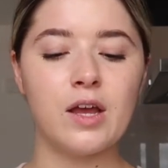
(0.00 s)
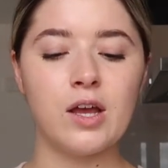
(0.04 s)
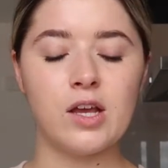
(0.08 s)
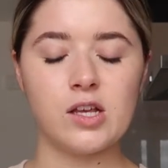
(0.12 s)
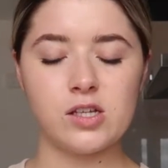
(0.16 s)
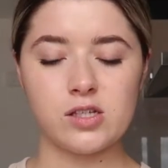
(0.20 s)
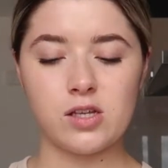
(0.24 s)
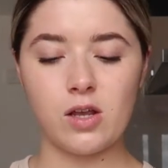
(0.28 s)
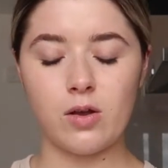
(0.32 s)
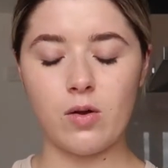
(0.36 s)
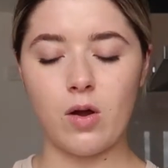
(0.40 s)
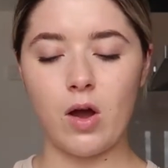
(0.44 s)

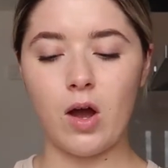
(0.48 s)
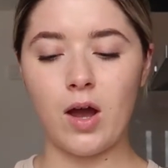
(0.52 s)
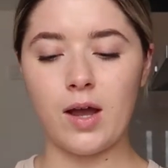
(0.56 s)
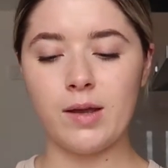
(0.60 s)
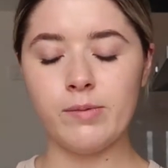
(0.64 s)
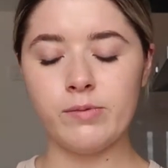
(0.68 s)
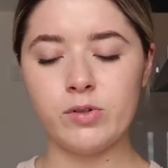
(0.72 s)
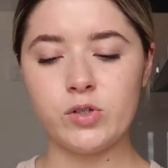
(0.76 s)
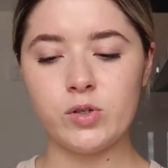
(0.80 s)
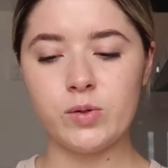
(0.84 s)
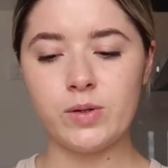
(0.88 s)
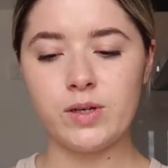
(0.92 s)
So
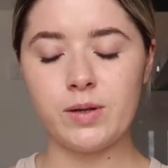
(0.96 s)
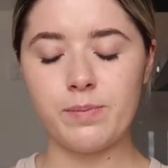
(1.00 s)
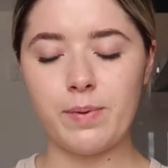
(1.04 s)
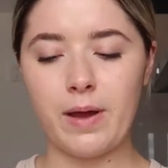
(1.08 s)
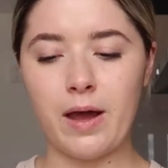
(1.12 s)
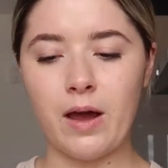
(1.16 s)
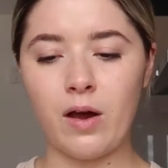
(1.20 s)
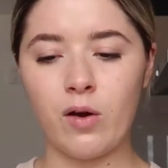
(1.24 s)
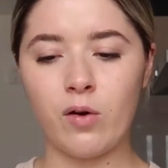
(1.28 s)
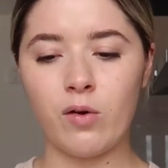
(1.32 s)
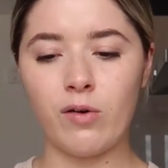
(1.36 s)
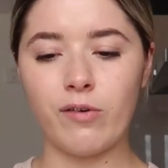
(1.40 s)
I'm doing
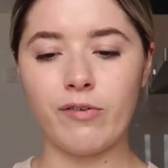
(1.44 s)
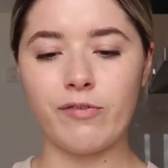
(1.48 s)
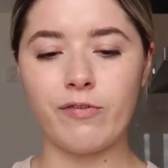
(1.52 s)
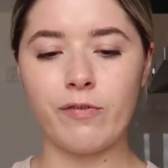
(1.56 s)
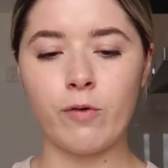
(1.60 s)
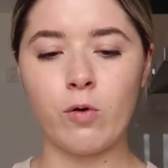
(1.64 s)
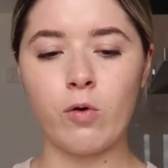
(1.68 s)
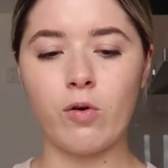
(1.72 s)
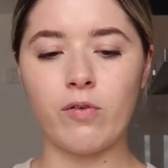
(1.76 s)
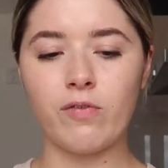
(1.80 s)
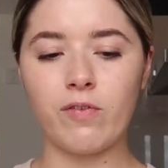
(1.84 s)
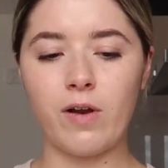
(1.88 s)
about
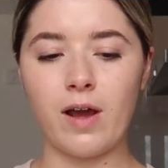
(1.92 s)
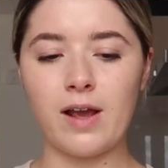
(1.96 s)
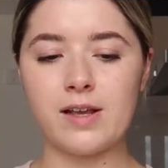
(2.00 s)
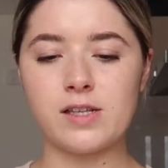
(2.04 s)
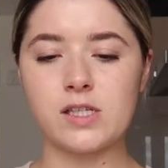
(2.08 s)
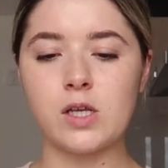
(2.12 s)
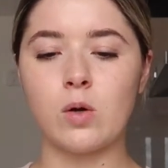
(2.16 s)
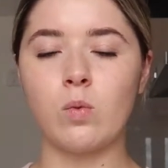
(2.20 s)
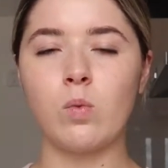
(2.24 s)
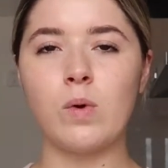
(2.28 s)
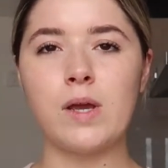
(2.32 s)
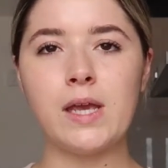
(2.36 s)
4 flights
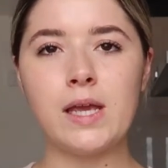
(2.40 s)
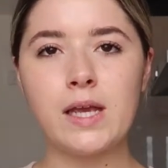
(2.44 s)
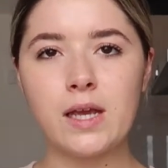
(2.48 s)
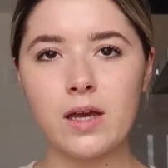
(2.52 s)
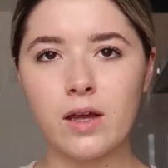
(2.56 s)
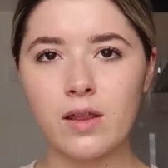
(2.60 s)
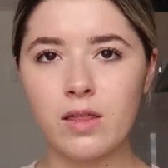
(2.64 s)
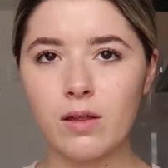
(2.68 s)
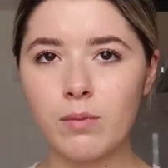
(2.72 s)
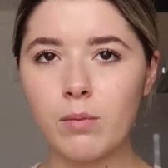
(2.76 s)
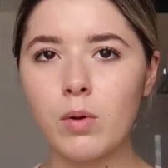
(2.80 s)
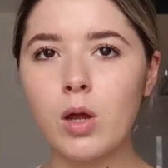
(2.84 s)
a week
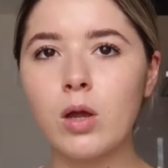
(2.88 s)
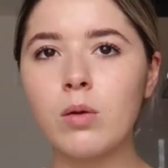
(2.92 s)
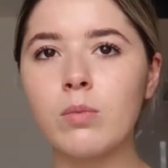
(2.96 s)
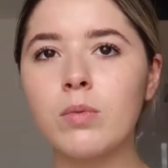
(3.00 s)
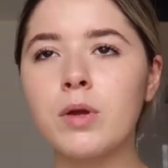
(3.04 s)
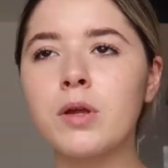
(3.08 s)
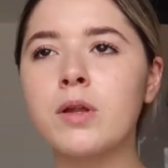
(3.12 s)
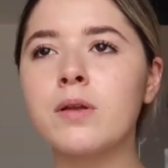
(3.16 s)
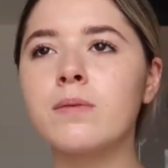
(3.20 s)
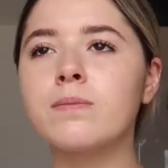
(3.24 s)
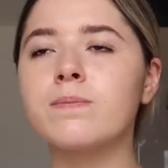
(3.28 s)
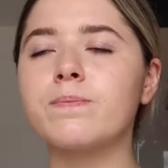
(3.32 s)
at the
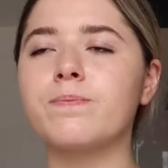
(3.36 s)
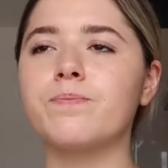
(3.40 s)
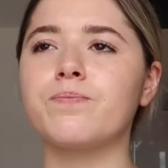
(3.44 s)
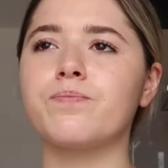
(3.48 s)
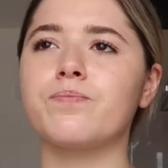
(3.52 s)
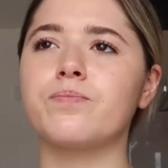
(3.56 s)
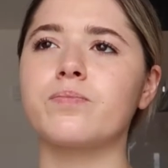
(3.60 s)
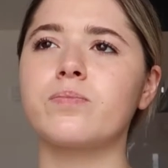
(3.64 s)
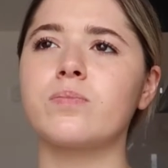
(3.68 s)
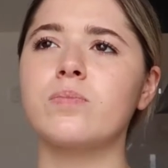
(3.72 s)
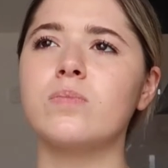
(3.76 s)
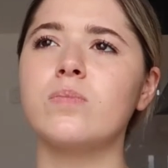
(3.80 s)
moment,
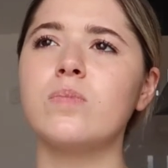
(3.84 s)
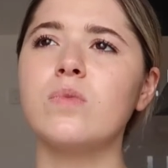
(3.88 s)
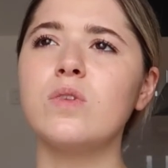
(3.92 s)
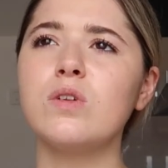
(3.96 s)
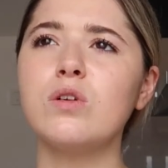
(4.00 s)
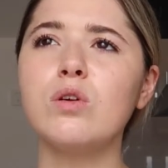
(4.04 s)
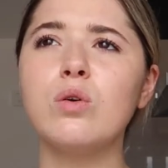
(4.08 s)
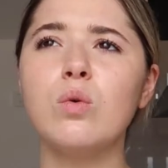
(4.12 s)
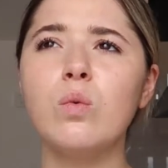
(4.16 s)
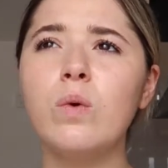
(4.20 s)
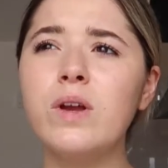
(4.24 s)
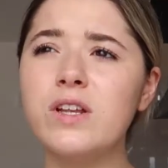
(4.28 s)

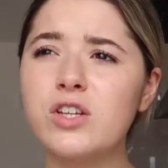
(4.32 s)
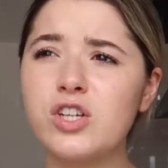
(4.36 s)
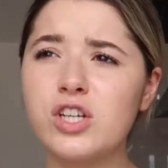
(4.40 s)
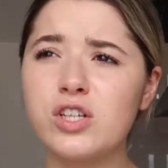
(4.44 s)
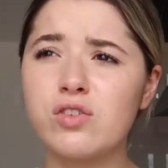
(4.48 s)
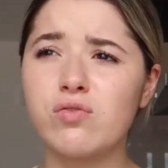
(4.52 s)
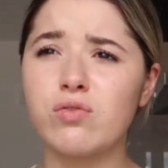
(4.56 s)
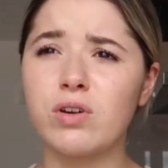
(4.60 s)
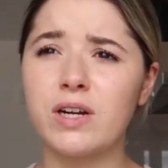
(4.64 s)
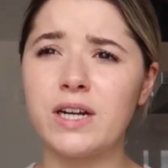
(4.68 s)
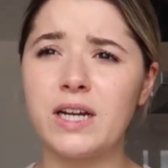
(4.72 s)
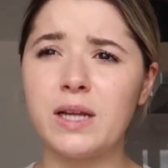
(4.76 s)
which
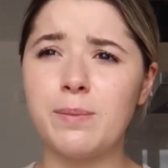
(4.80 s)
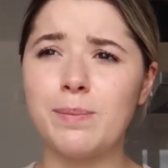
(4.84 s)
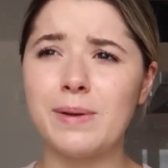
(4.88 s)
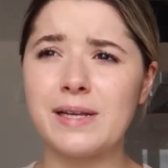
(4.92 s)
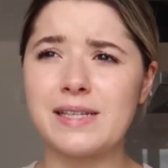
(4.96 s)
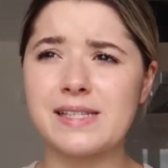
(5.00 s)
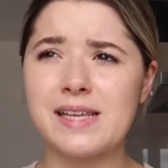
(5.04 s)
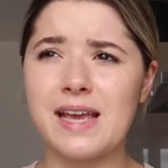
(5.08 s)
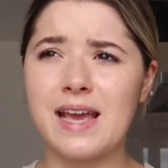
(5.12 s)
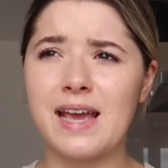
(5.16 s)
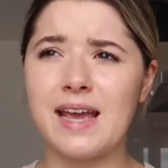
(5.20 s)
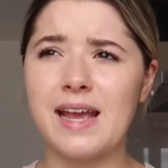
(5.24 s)
is really
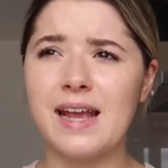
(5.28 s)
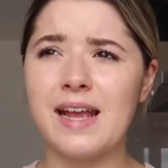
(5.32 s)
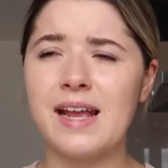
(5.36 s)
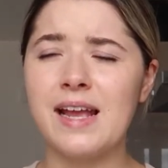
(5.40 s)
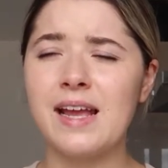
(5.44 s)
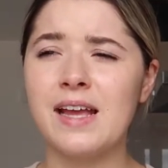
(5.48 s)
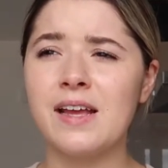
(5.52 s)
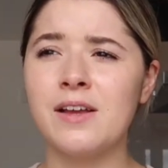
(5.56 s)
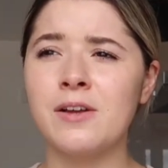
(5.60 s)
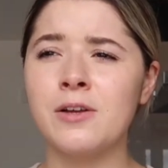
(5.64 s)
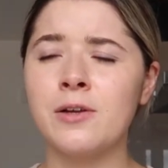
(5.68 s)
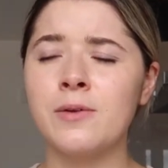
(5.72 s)
busy.